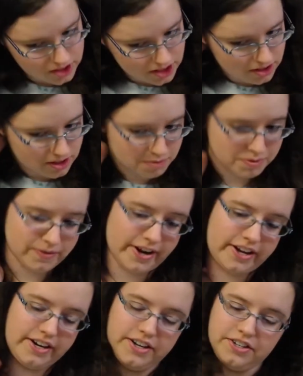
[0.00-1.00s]
some of the
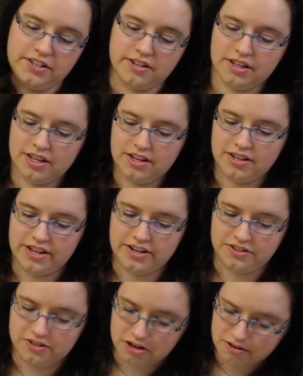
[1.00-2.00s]
recognition they
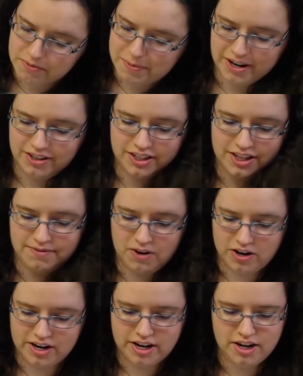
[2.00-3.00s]
deserve. Apparently they've
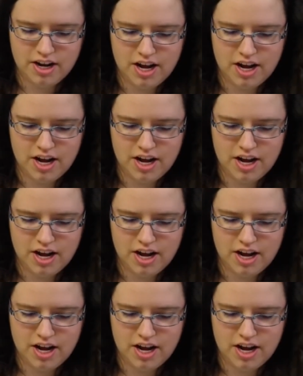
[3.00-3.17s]
already,